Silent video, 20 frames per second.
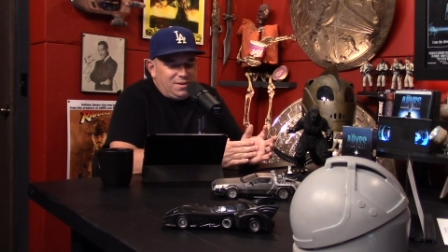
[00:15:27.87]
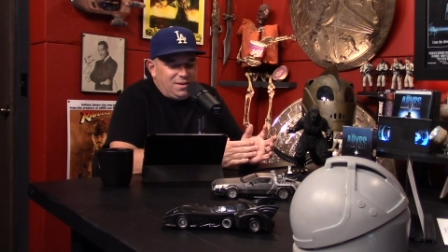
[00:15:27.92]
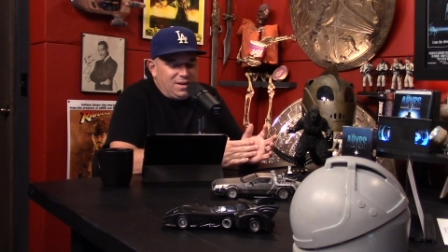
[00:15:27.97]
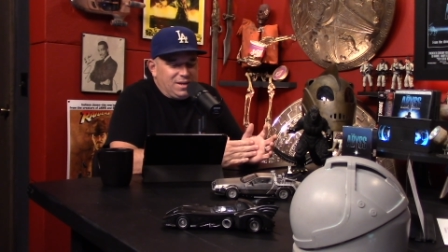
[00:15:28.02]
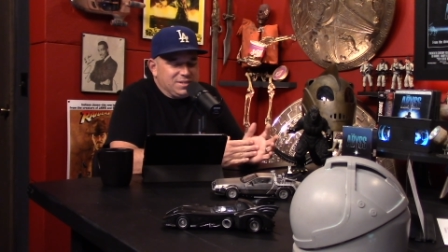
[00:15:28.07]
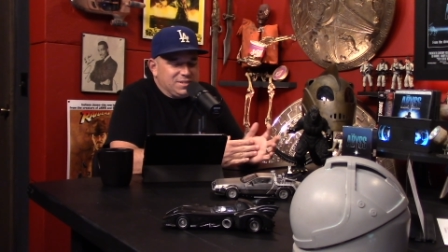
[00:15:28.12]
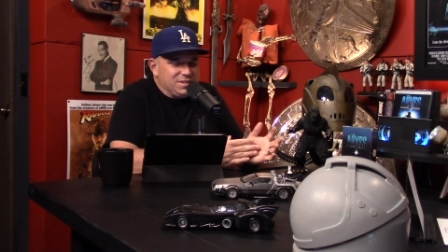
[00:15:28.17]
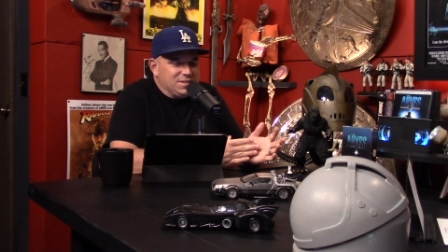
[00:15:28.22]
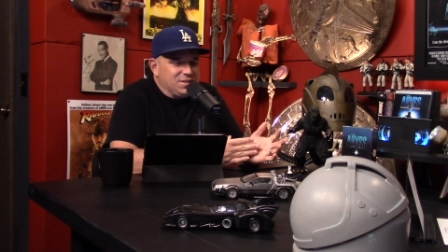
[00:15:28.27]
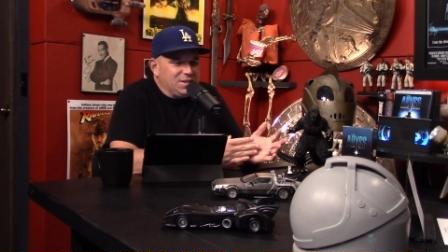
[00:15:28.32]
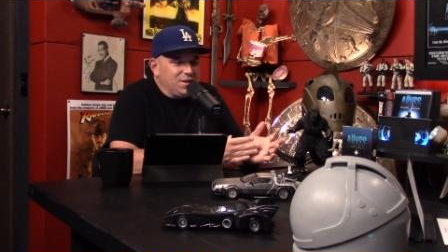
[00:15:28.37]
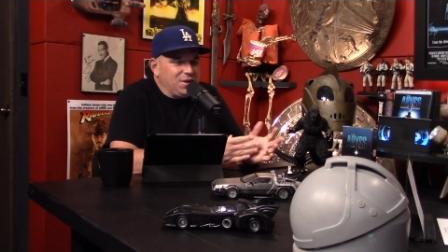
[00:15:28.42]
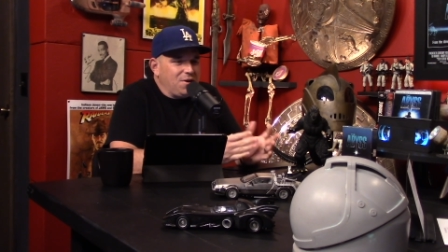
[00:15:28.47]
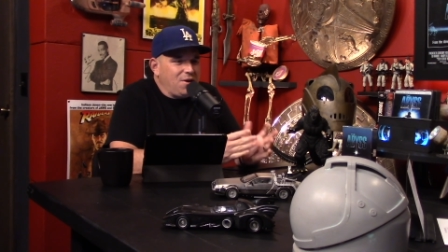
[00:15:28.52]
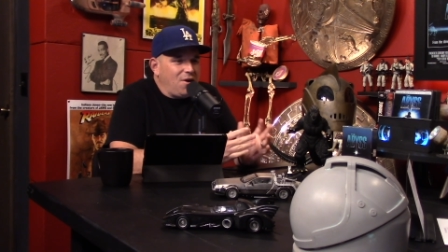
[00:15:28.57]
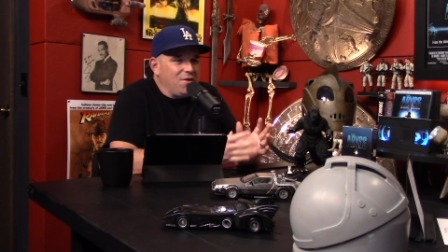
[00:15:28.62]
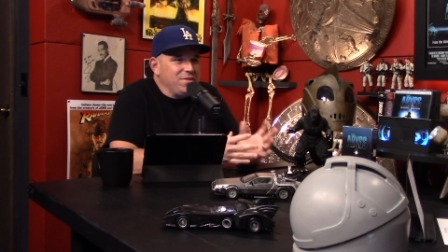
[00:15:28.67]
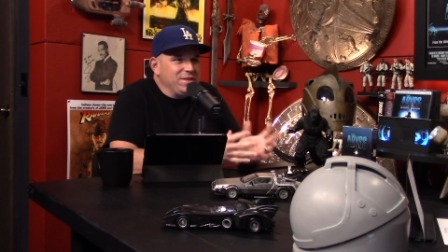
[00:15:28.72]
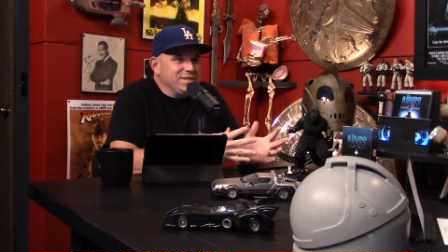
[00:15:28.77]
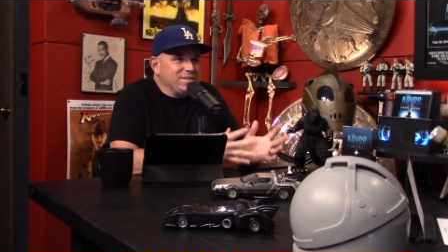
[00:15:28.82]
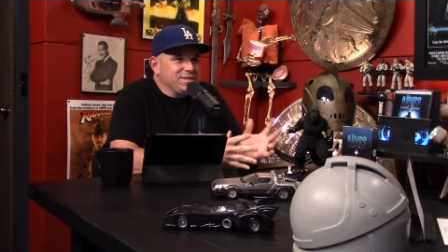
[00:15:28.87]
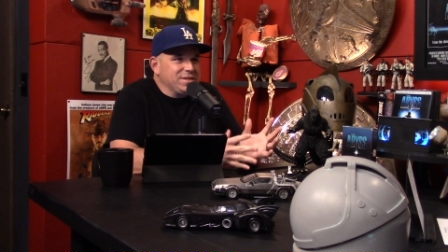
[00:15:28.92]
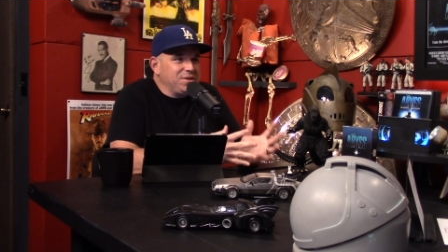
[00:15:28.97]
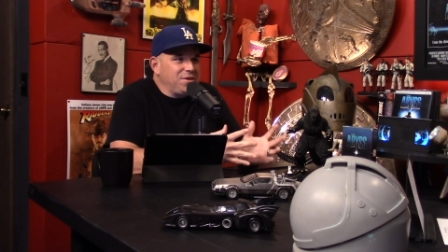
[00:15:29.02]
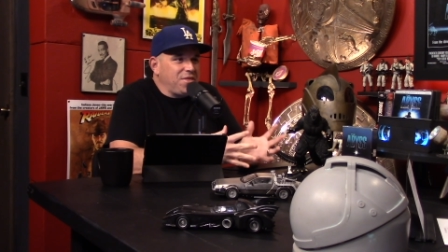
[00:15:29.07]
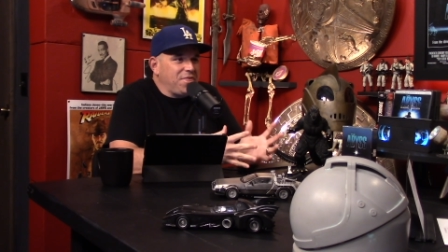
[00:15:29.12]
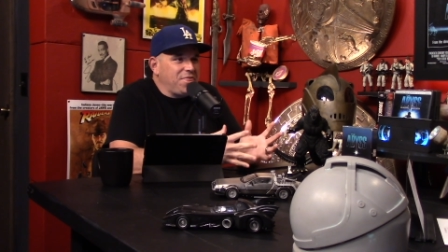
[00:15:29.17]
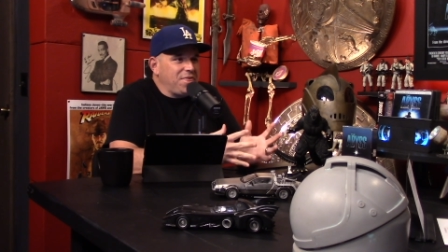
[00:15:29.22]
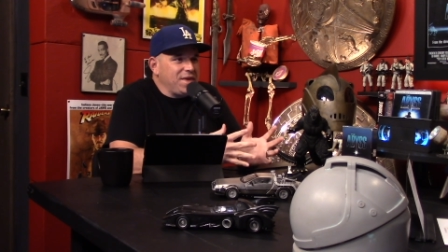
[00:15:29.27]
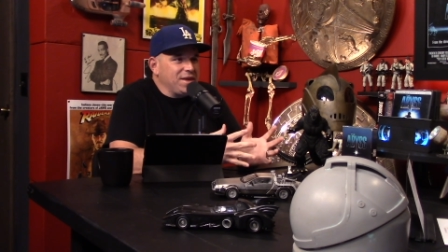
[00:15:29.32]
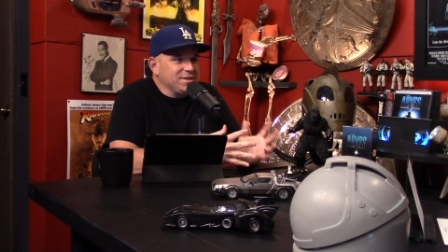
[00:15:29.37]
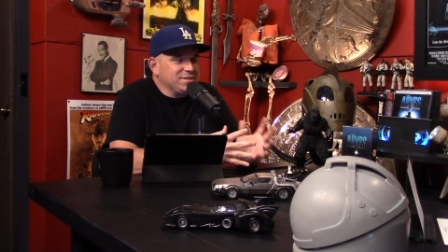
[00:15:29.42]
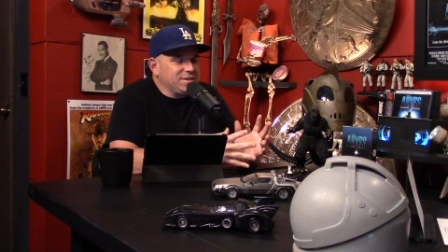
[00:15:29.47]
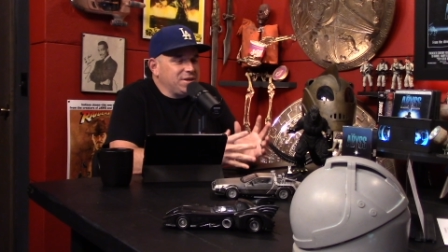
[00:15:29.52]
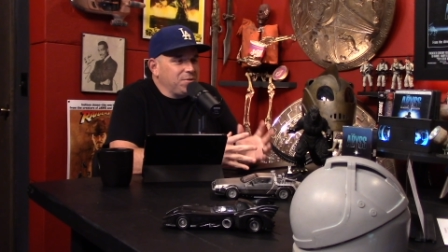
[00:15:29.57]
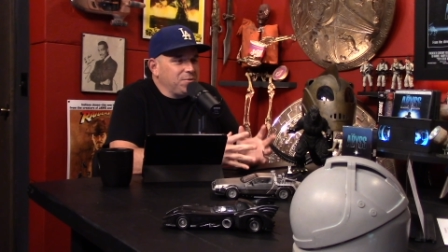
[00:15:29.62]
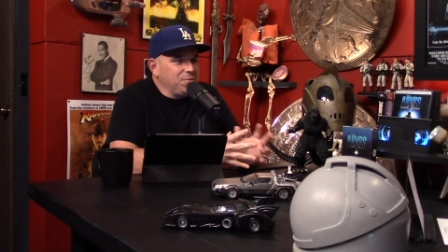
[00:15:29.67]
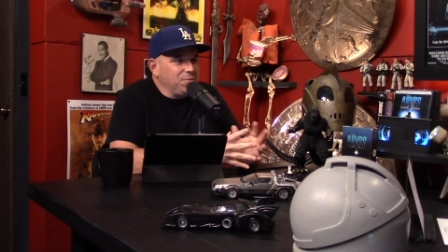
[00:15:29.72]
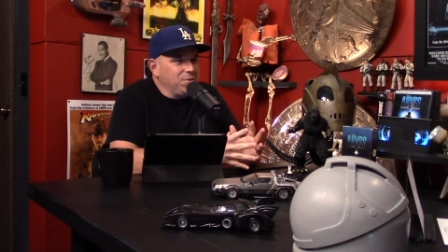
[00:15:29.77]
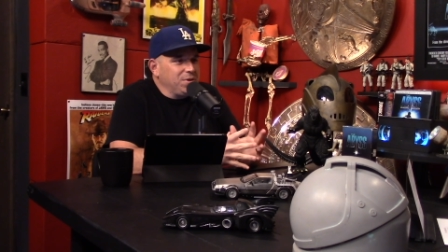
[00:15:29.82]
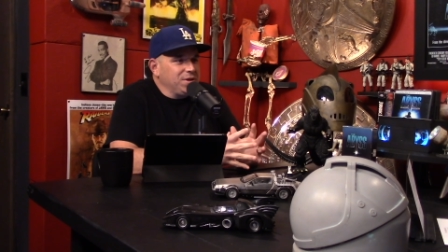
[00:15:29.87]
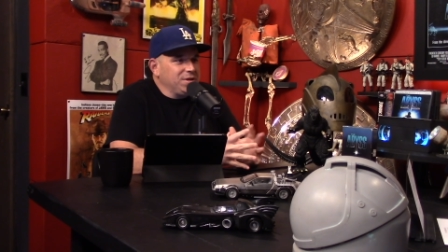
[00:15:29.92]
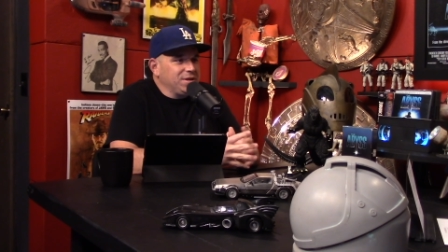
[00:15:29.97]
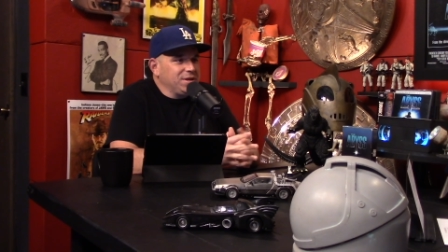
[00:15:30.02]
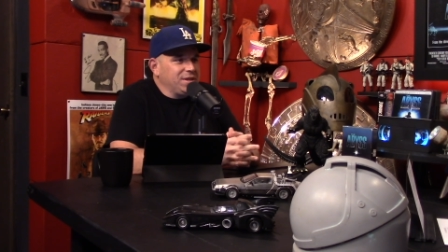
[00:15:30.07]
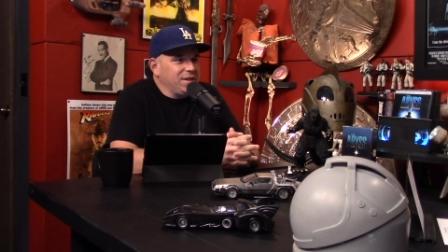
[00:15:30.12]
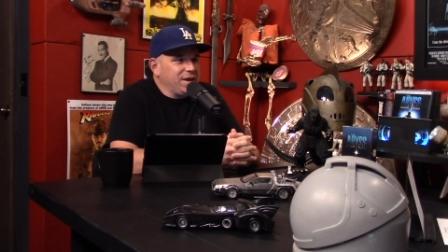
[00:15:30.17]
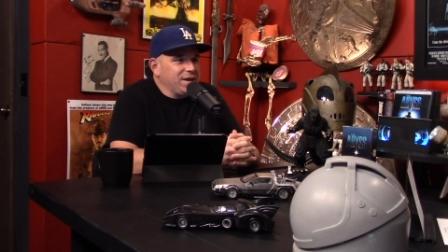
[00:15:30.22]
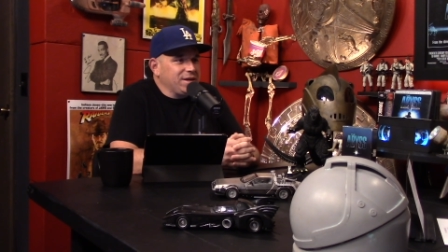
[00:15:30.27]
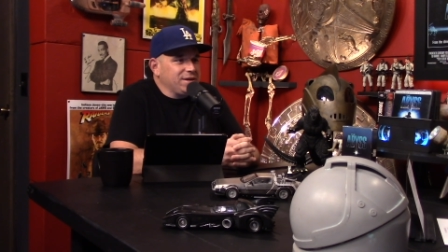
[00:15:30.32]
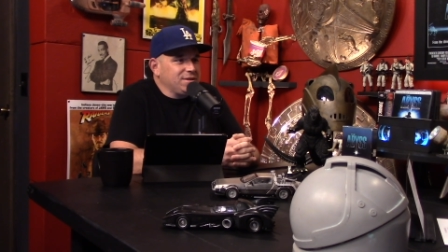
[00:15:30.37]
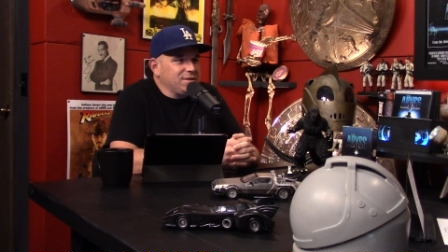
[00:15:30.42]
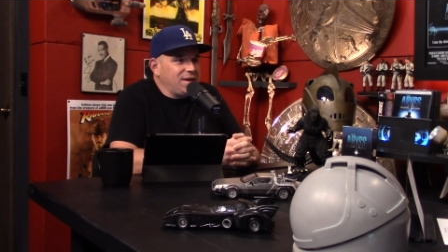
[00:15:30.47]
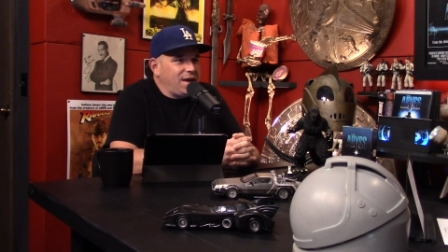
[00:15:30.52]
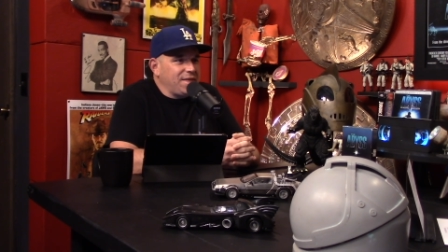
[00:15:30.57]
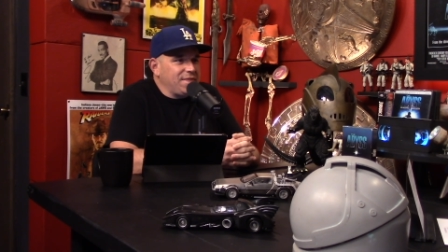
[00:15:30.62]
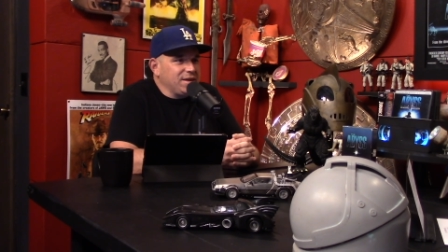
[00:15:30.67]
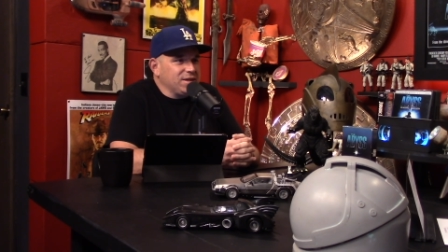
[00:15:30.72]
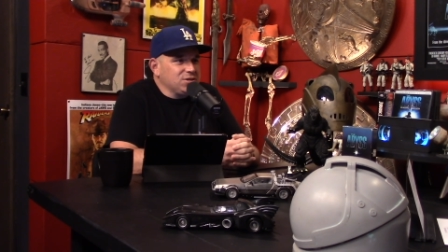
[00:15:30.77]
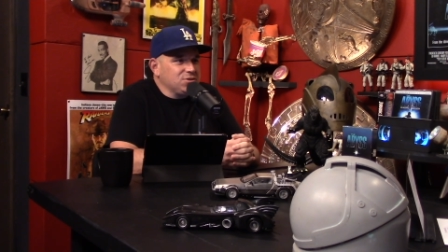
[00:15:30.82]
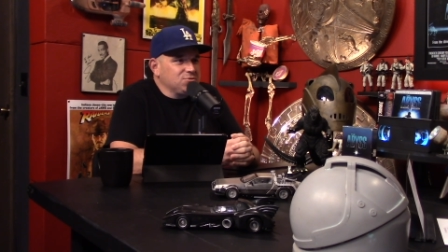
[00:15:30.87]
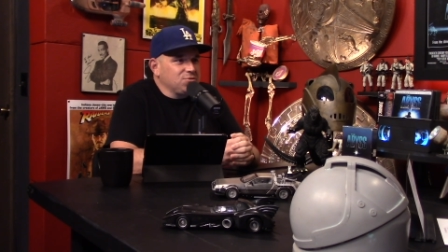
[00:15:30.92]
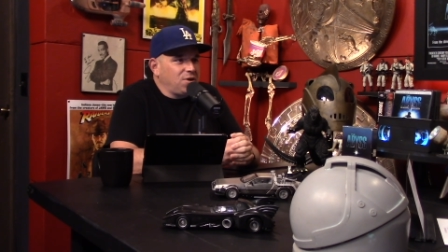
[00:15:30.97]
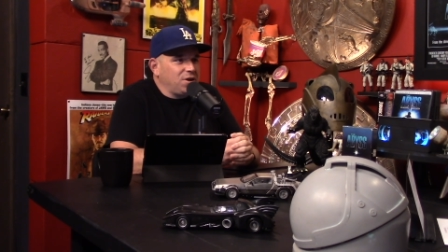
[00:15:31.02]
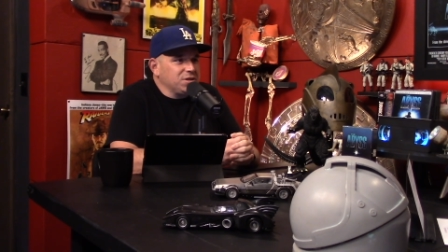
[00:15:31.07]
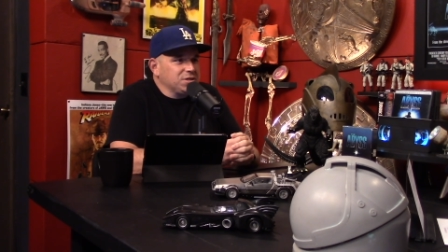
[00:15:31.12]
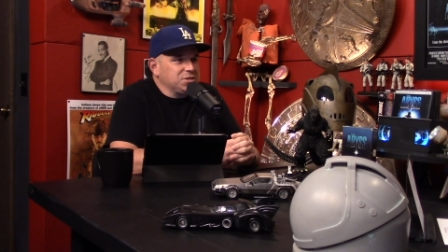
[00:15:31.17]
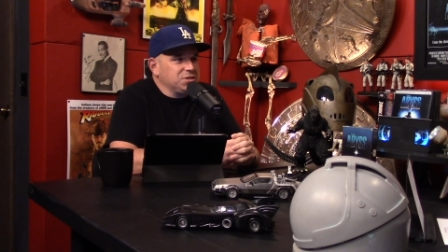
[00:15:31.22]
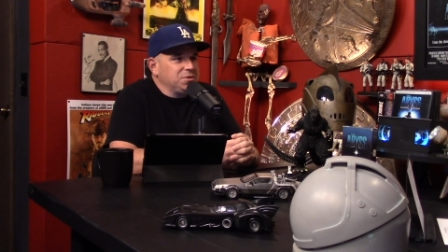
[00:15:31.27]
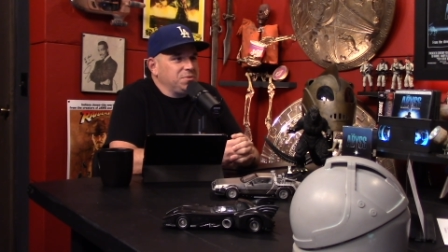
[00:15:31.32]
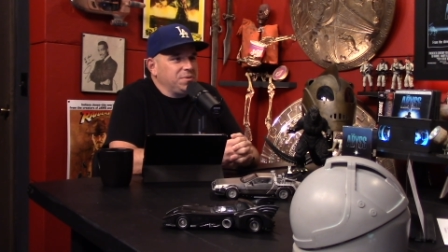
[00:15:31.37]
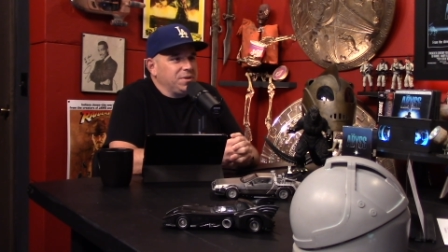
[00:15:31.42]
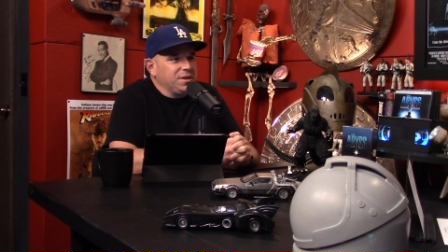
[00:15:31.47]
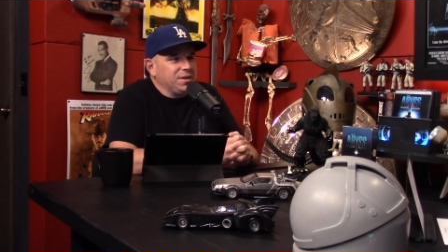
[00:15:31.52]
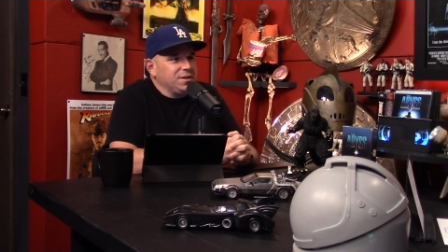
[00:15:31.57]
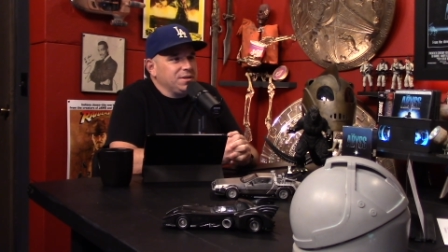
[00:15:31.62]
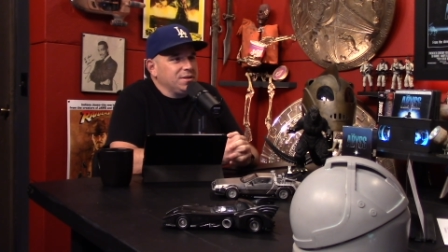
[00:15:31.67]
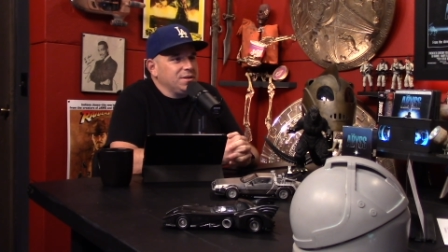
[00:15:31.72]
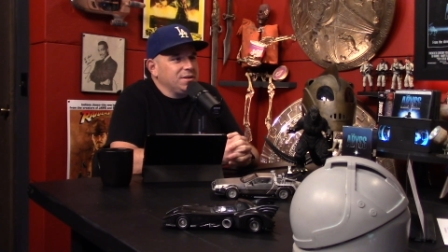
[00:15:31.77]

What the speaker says: It's just all these little things that really like I think draws you in.